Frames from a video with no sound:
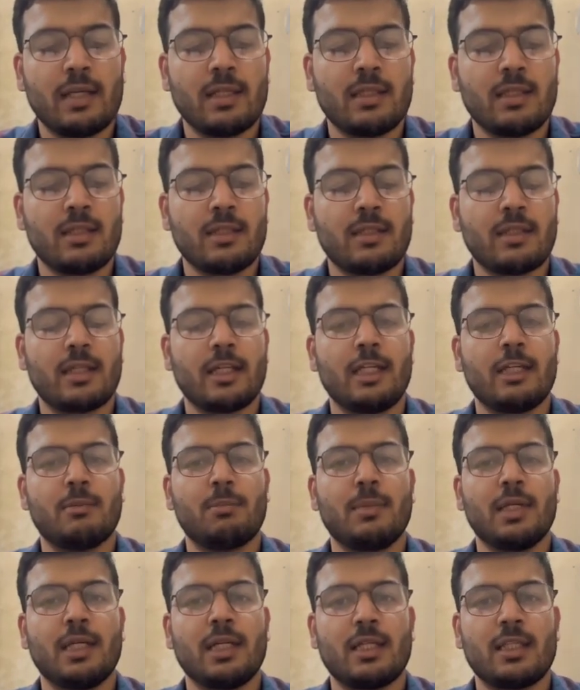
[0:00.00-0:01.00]
the
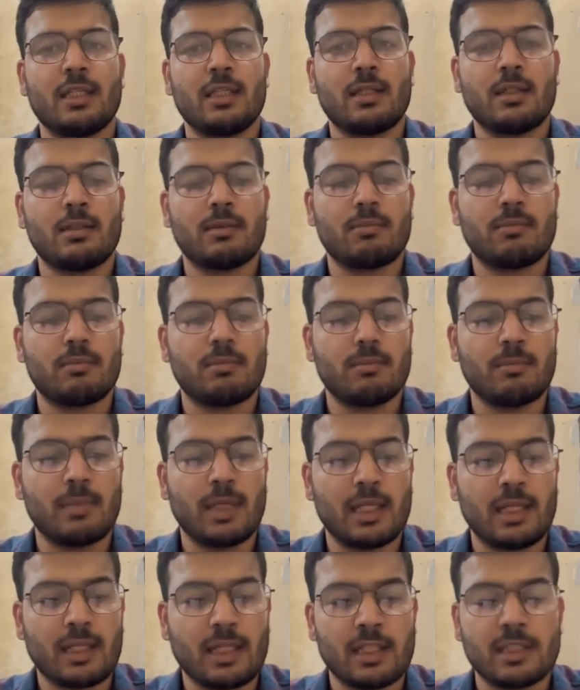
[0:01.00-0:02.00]
treatment and the
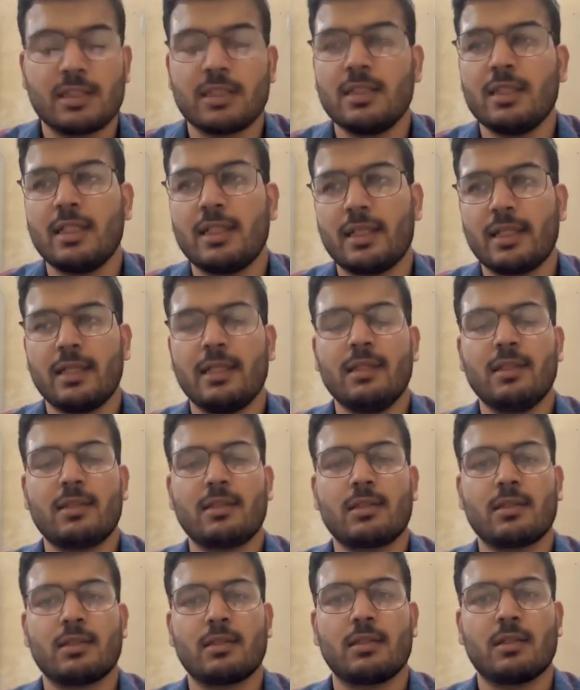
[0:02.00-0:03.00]
medication
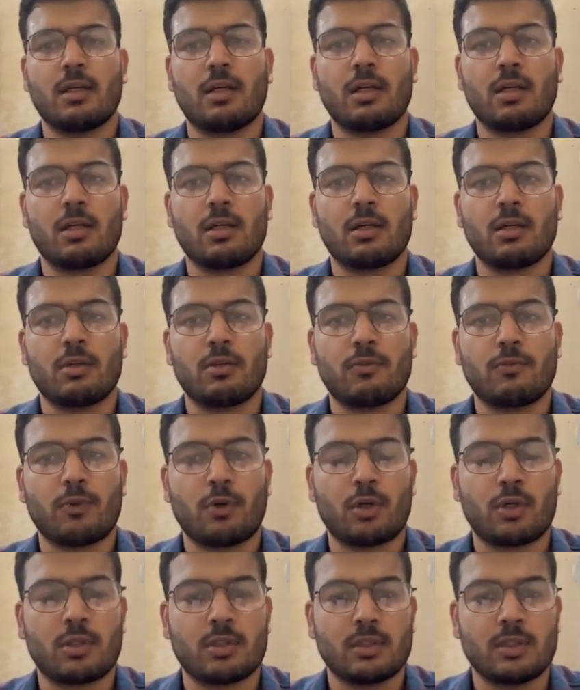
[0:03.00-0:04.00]
details
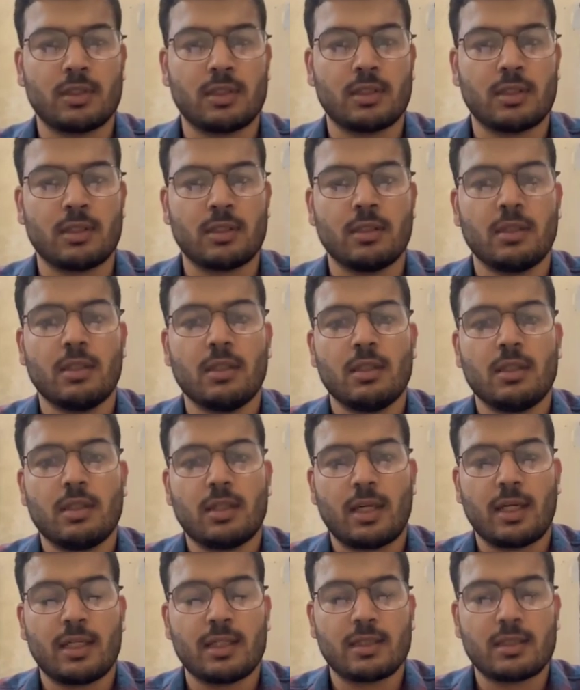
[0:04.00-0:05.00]
for the
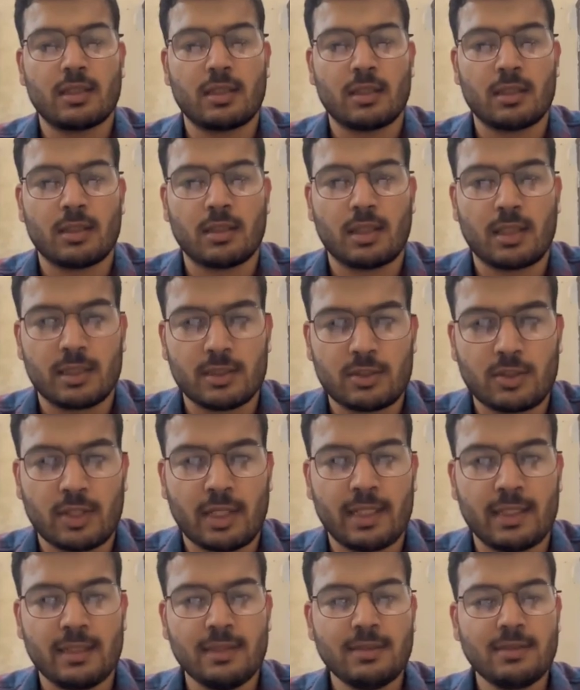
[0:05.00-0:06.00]

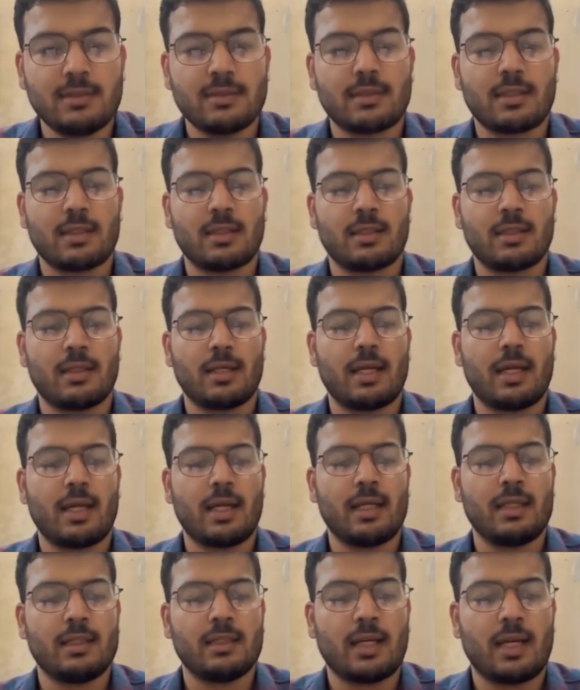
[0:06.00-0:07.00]
arthritis.
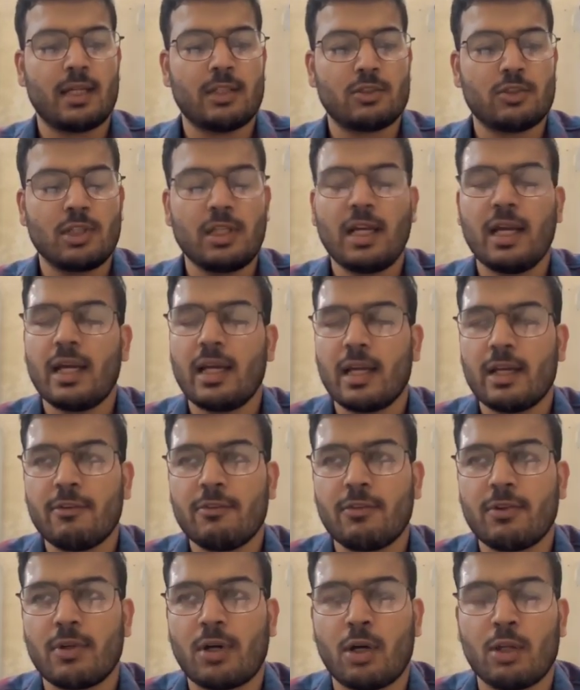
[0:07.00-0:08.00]
And actually I
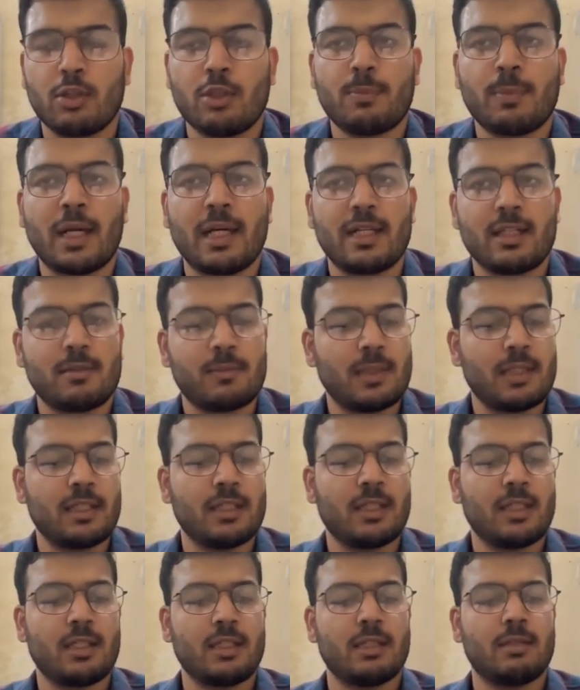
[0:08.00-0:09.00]
have also
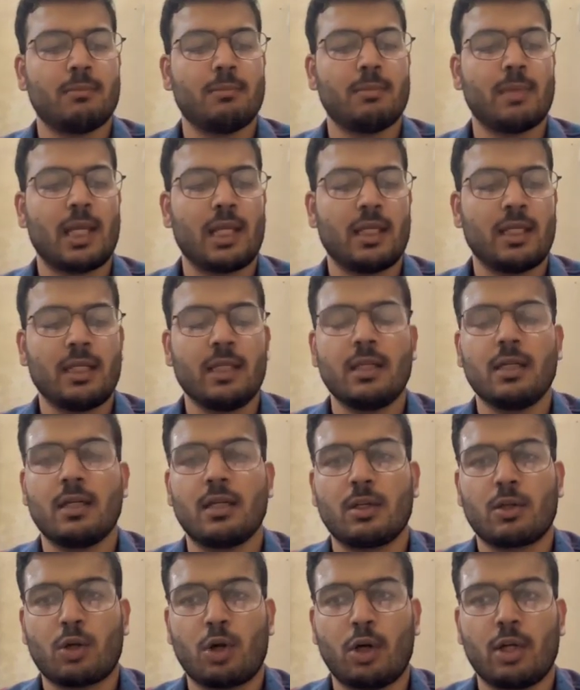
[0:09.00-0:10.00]
participated in the many
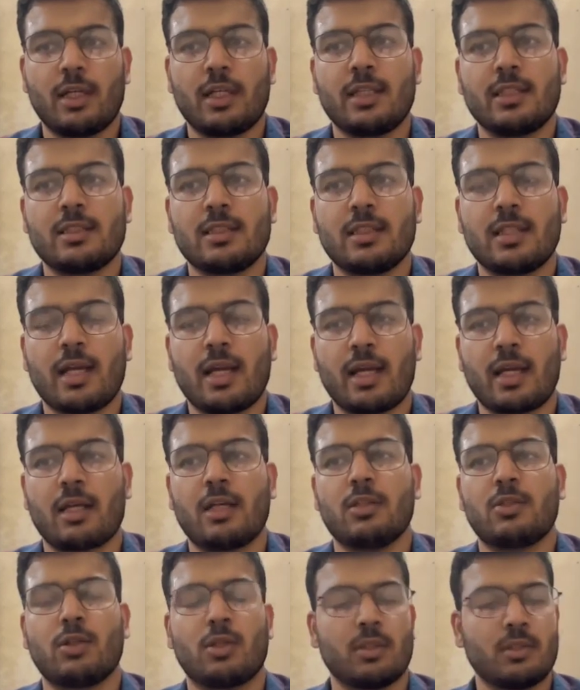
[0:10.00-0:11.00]
contests and the
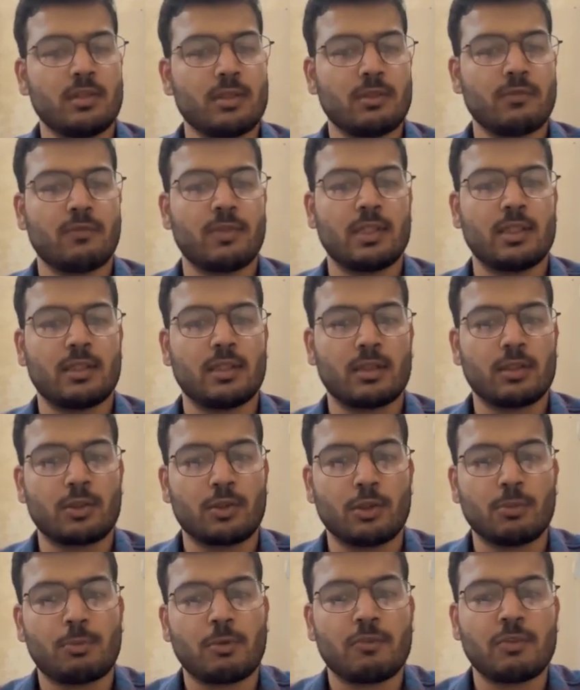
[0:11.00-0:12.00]
hackathons with the
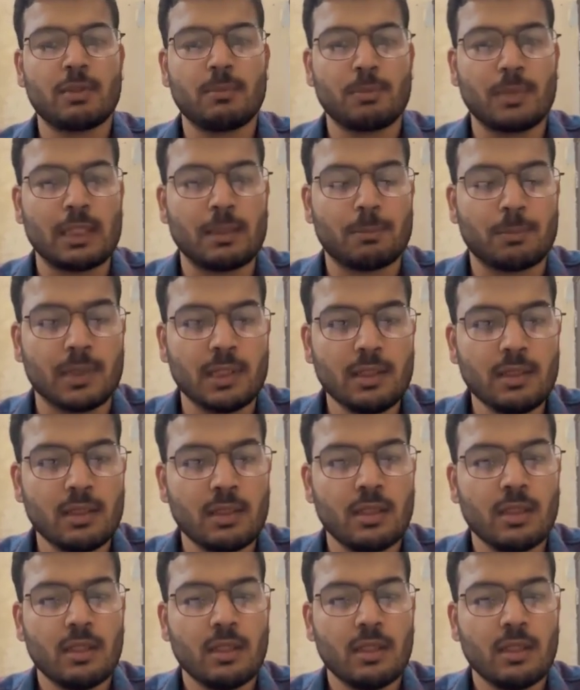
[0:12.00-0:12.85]
group of the people